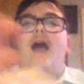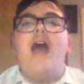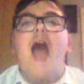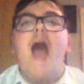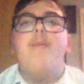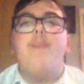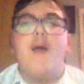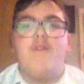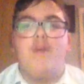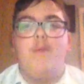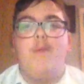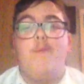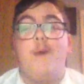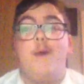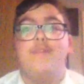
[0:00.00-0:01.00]
And by the
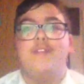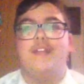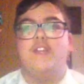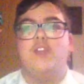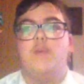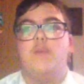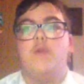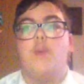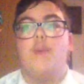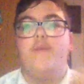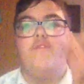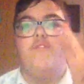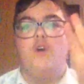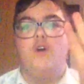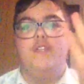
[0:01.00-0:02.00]
way, my birthday is coming up
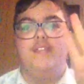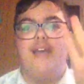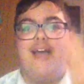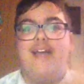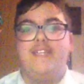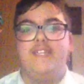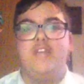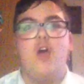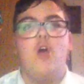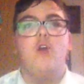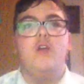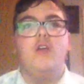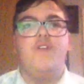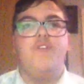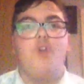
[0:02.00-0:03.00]
in 4 days, so
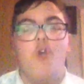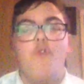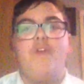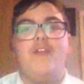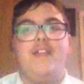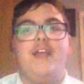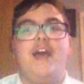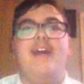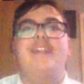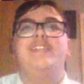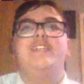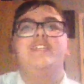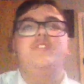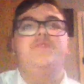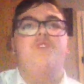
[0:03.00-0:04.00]
if you have any
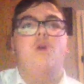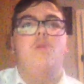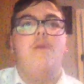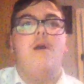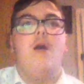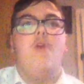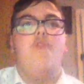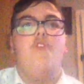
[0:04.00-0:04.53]
ideas for